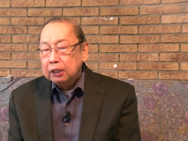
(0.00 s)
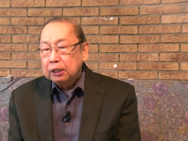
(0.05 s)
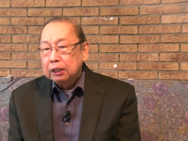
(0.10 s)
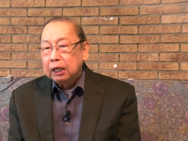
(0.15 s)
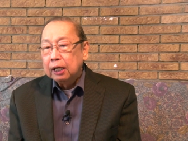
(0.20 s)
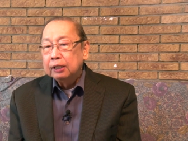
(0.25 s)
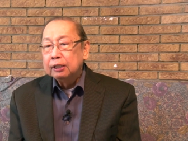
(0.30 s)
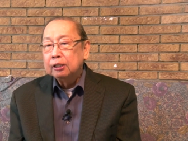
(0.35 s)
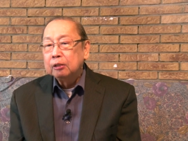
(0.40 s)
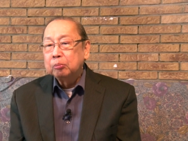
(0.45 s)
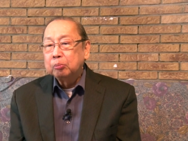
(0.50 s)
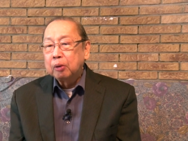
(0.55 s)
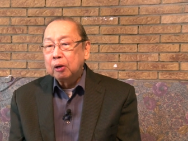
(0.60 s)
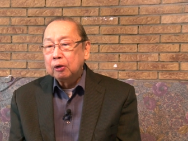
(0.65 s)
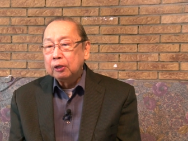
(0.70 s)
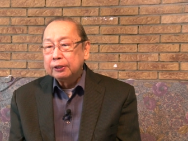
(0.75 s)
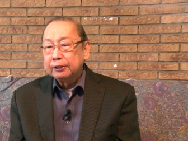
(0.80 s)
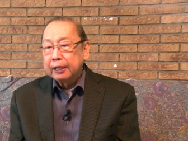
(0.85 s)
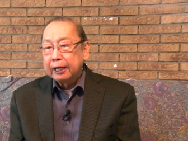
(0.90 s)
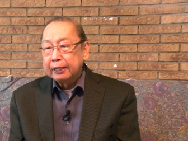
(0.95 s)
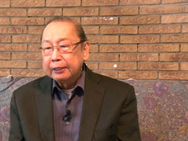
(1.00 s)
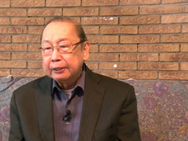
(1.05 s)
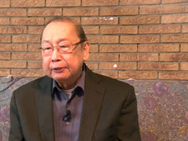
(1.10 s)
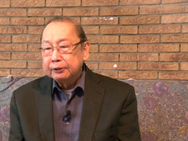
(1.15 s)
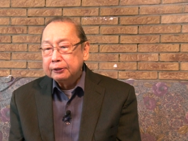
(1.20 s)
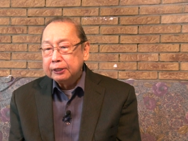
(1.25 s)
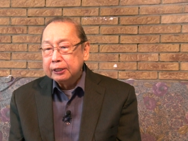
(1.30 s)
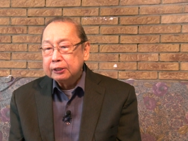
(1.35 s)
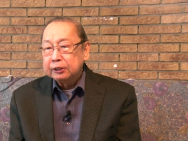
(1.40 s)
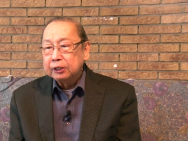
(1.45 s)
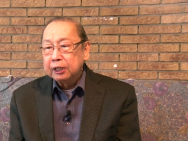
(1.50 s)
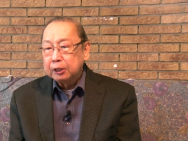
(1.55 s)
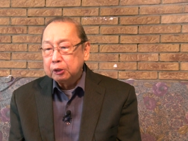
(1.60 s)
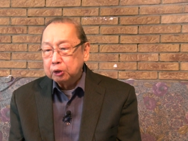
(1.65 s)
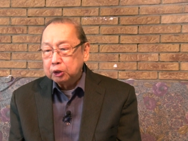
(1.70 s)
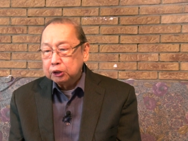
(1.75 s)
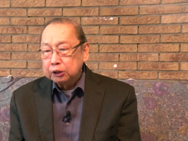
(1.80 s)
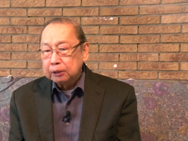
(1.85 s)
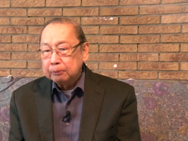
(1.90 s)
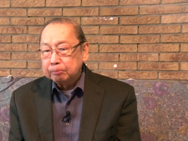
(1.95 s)
under proletarian
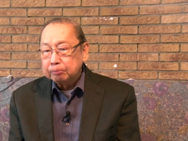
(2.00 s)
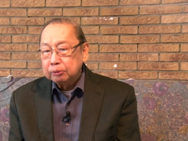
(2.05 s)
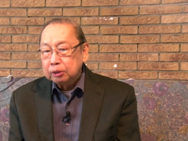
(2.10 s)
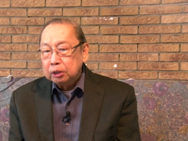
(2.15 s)
dictatorship.